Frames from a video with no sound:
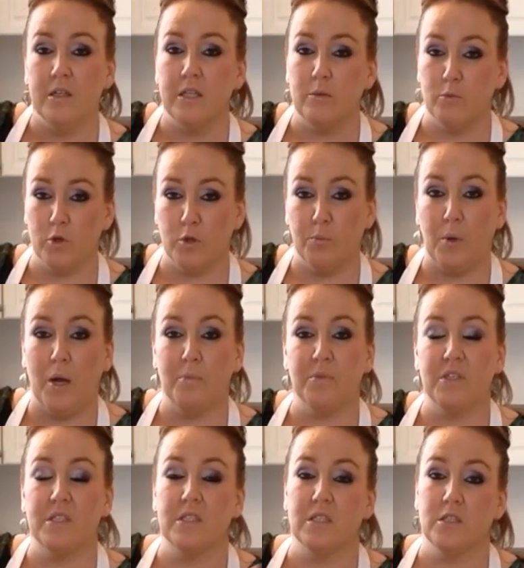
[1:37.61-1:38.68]
Then we're going to pop
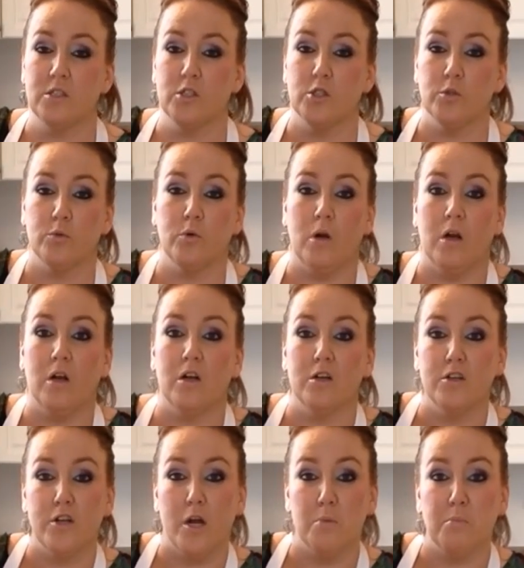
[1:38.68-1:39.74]
this into our
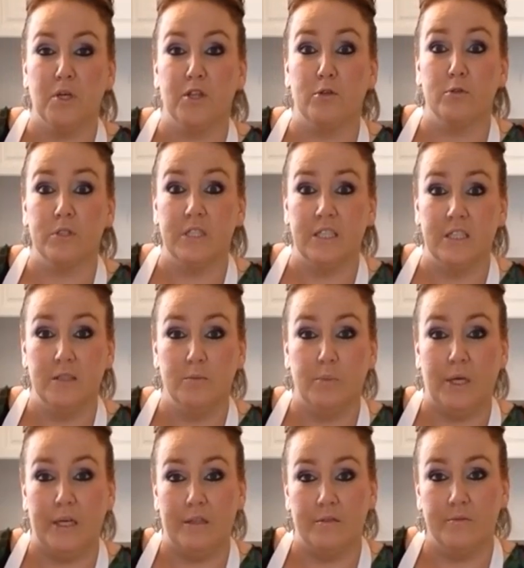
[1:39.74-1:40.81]
9x13
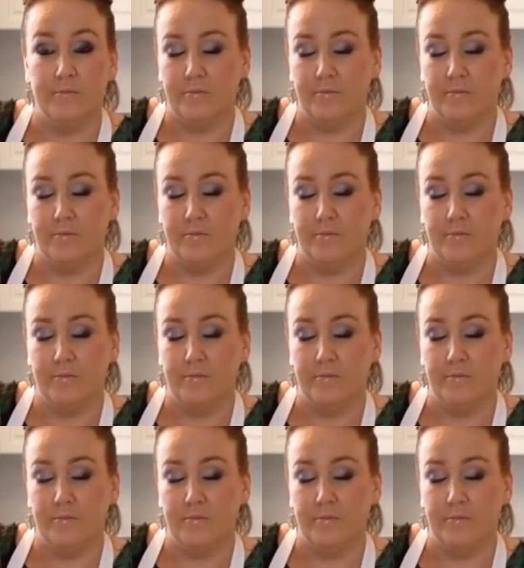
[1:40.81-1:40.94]
pan.